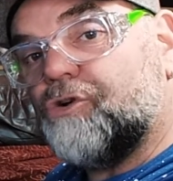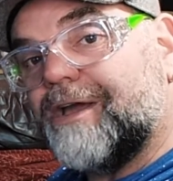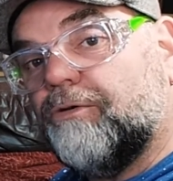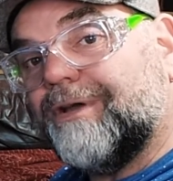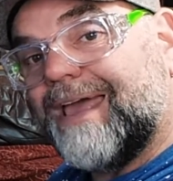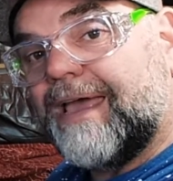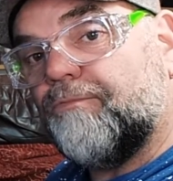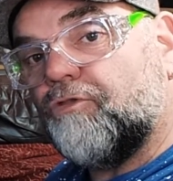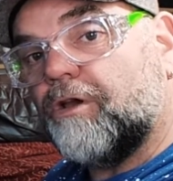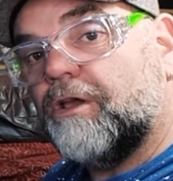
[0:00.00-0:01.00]
trail
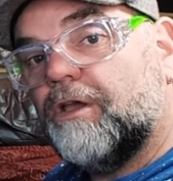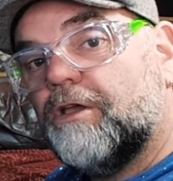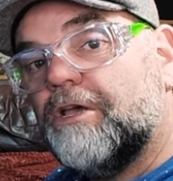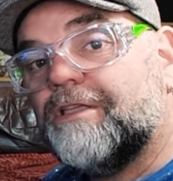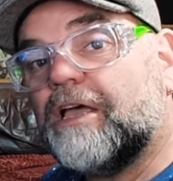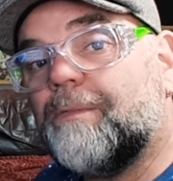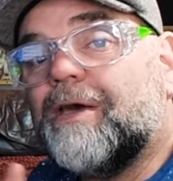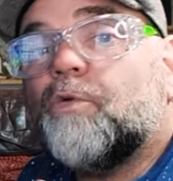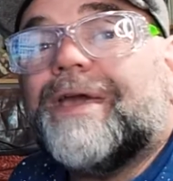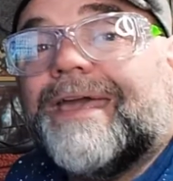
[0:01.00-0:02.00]
camera. Now
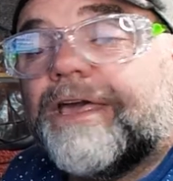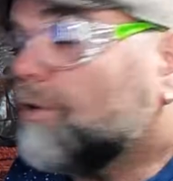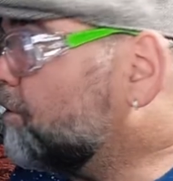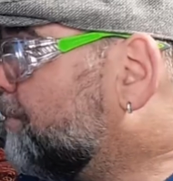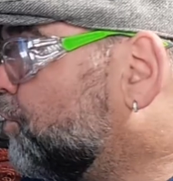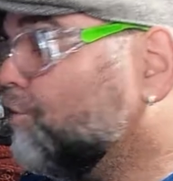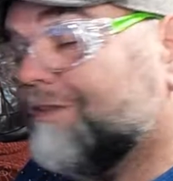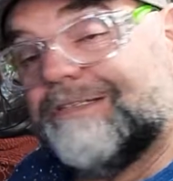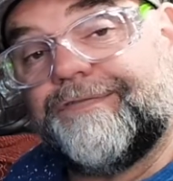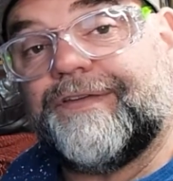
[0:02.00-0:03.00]
about a week ago I
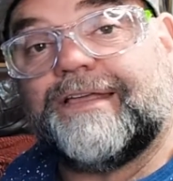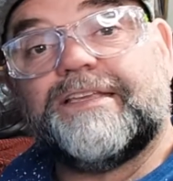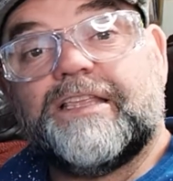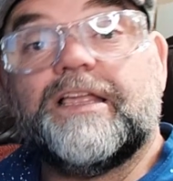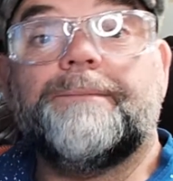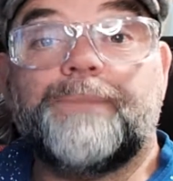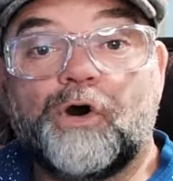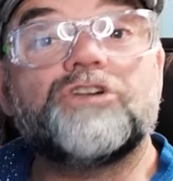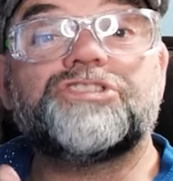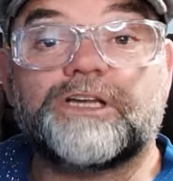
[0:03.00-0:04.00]
bought this thing, did an
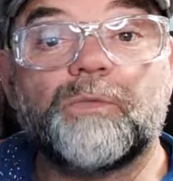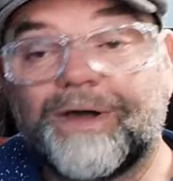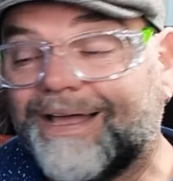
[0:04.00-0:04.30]
unboxing and